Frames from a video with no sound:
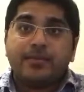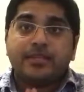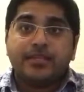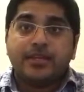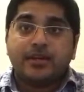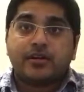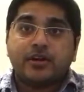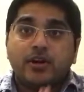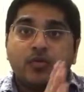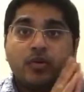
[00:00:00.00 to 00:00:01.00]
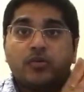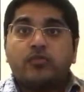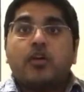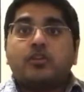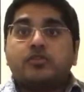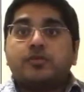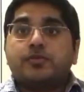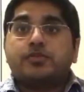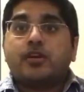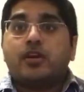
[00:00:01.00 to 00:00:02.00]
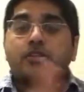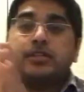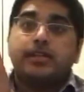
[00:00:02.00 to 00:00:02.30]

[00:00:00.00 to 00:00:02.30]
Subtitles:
in the year where Raw superstars